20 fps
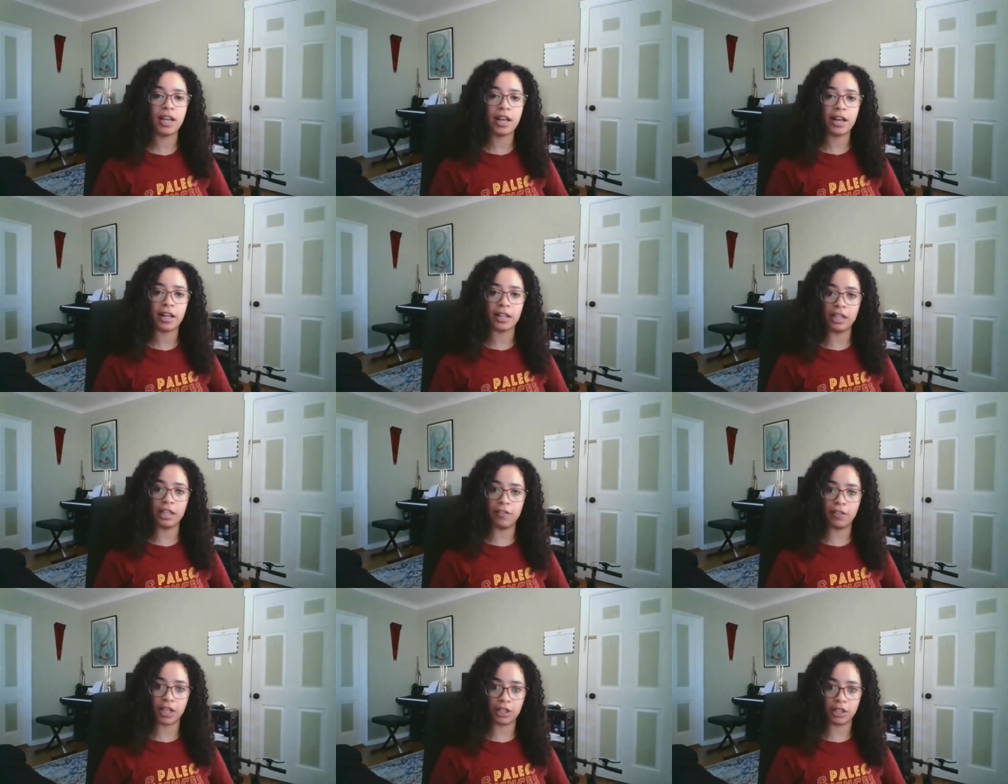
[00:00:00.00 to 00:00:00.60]

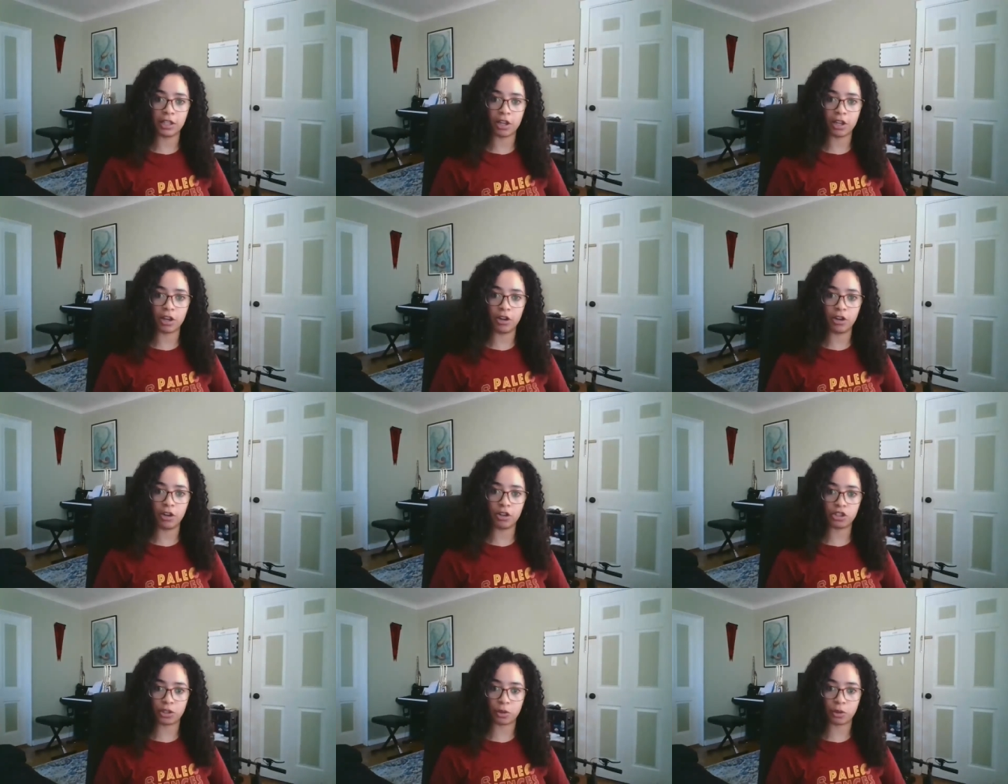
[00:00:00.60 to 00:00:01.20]
living in the
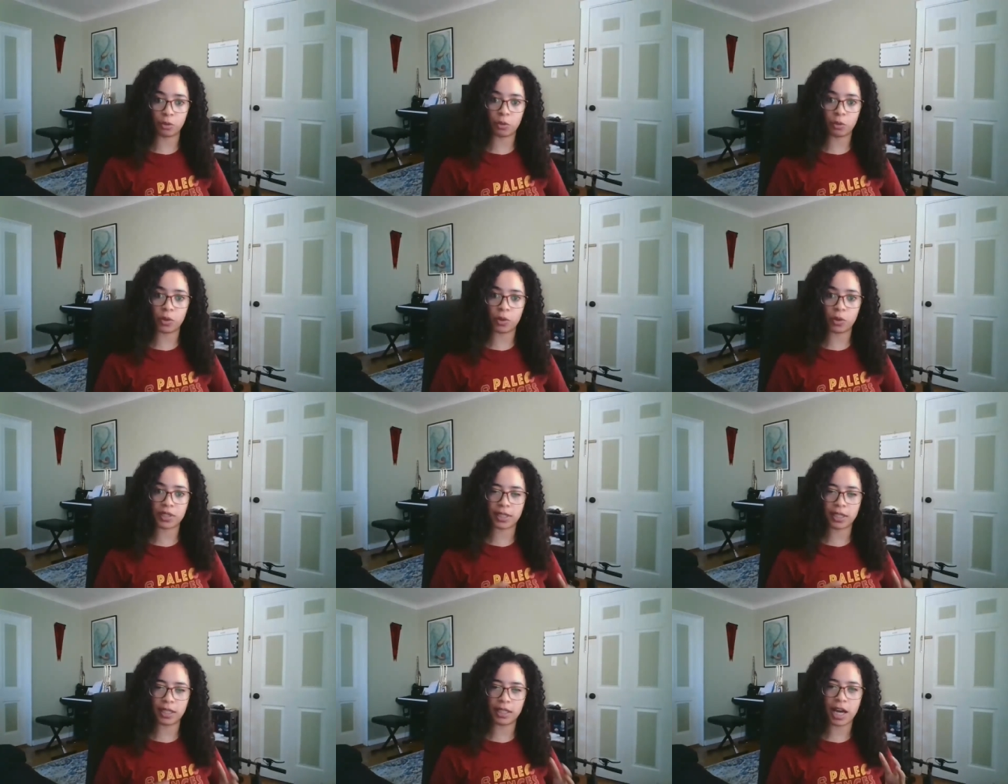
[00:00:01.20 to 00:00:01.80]
oceans. There
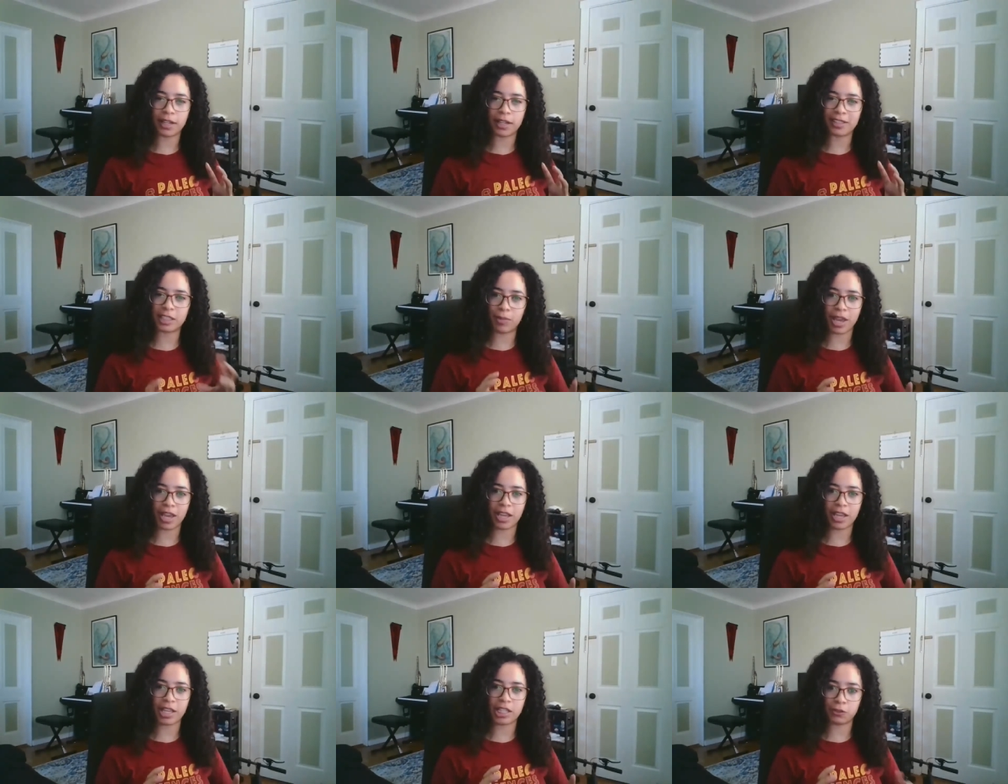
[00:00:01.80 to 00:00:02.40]
wasn't a lot of
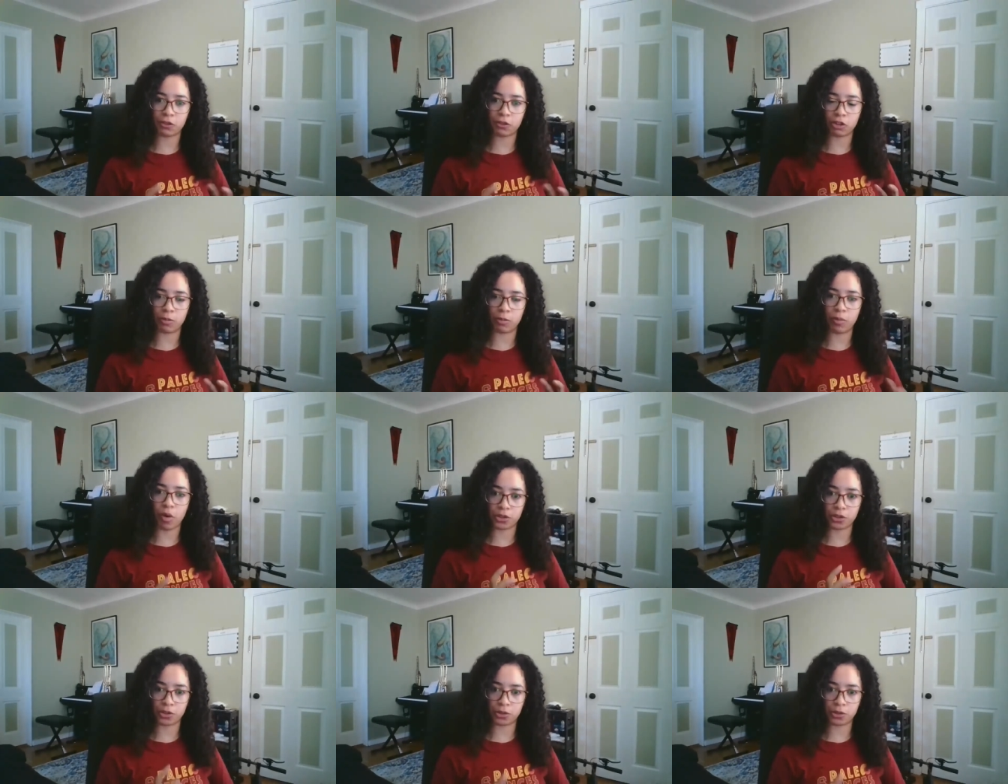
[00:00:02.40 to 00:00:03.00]
space for a
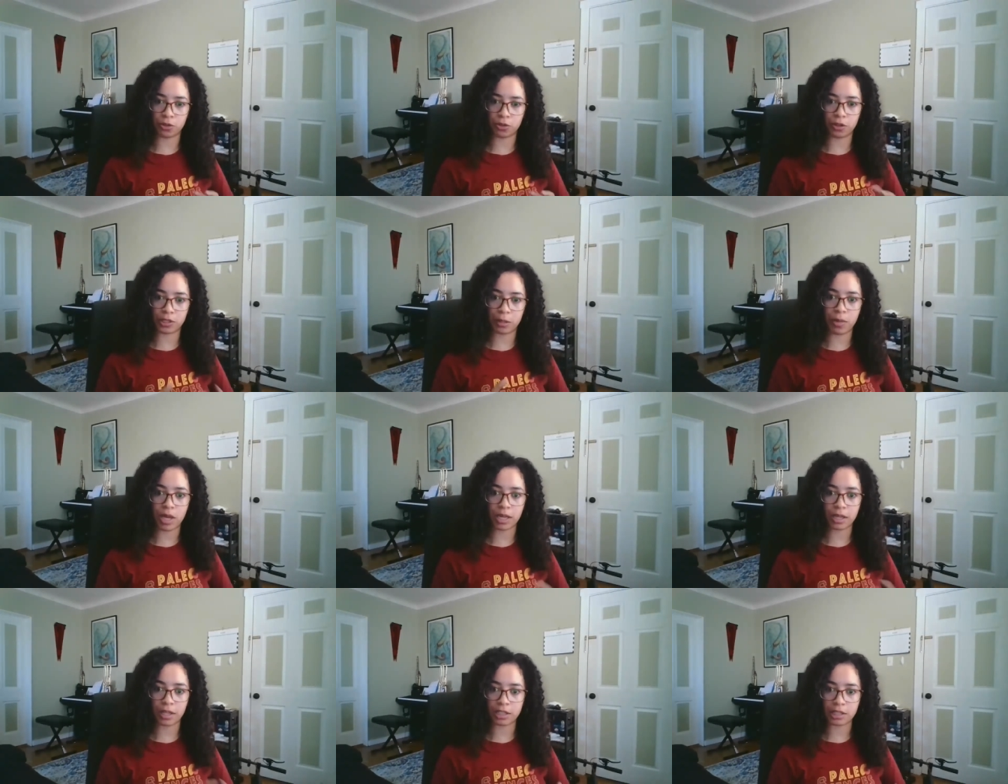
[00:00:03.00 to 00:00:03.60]
mosasaur to
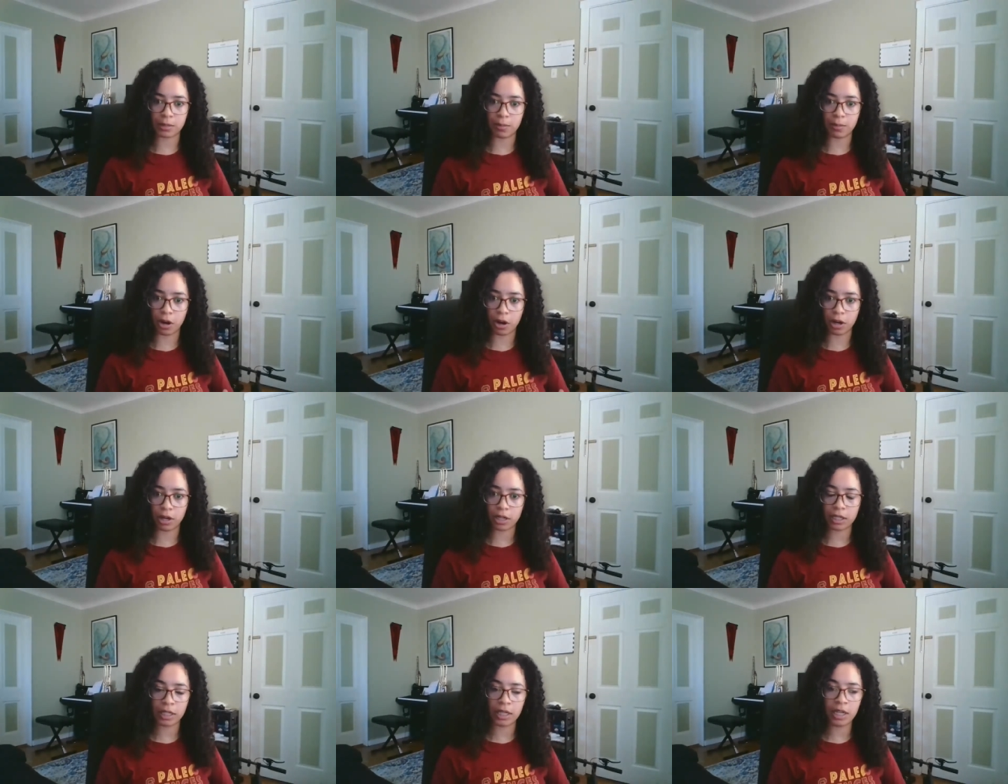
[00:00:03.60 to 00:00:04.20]
make its
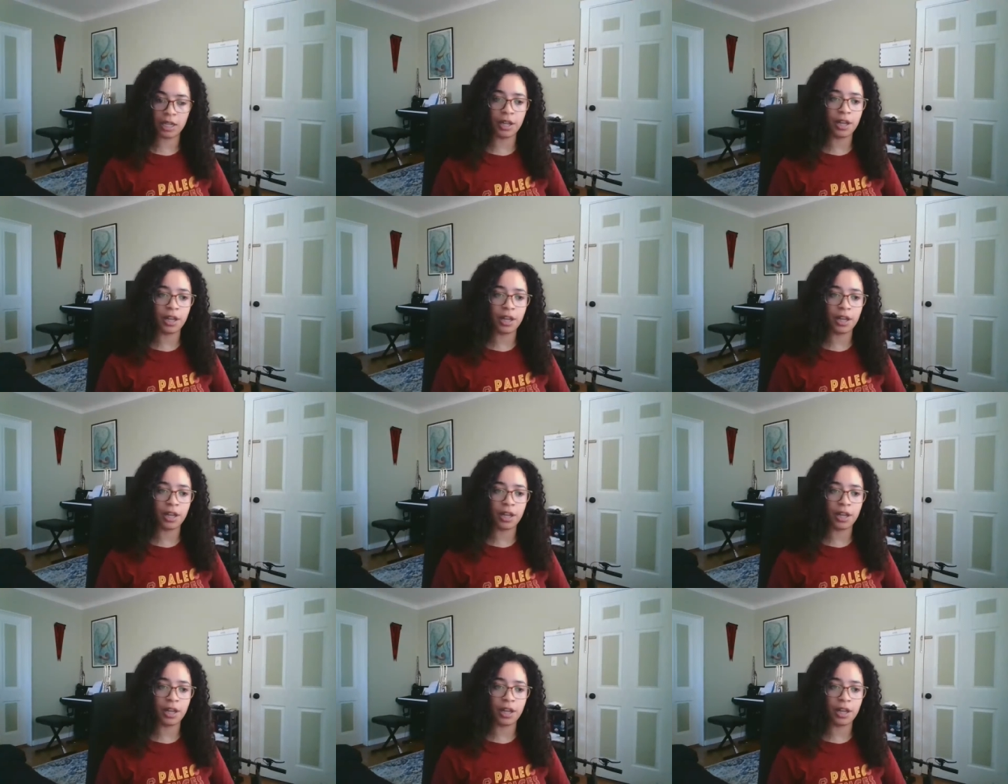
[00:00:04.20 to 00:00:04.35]
mark.